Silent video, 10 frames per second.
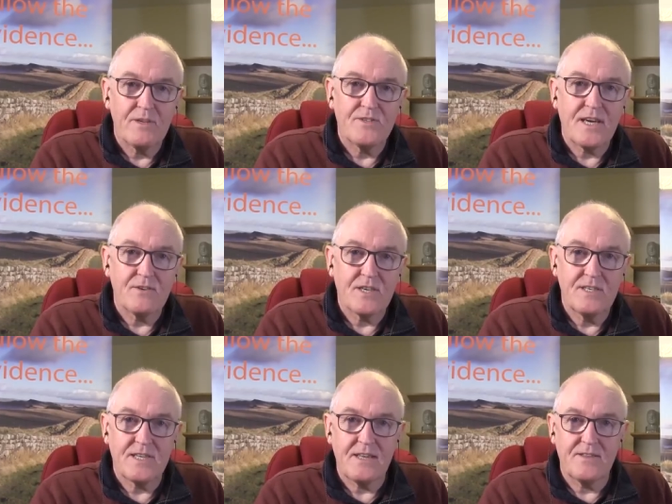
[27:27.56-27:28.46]
cells
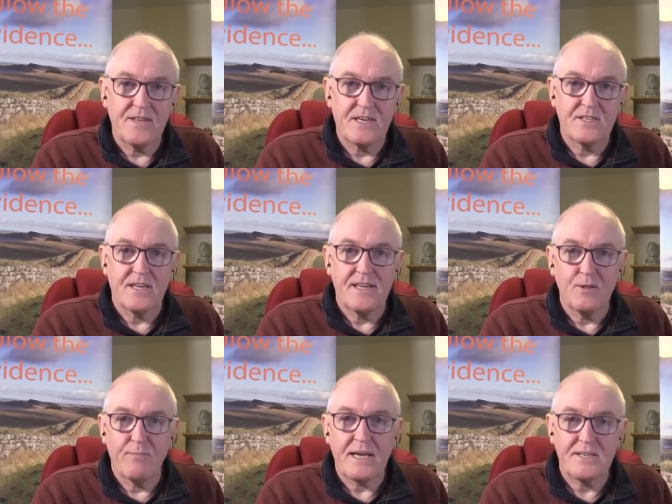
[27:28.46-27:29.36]
contain things that kill
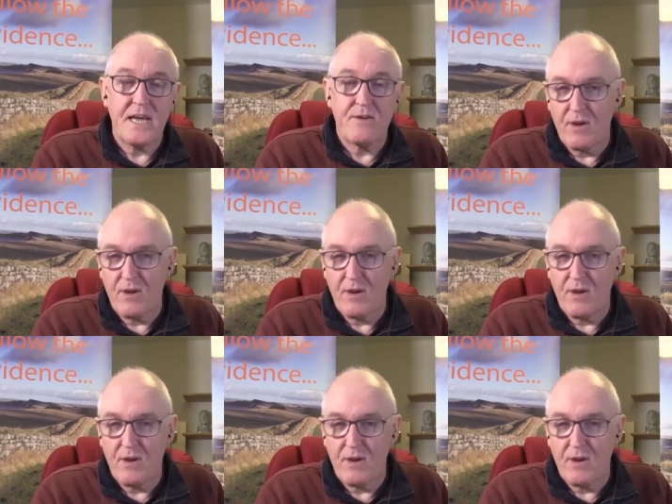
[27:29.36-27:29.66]
bacteria,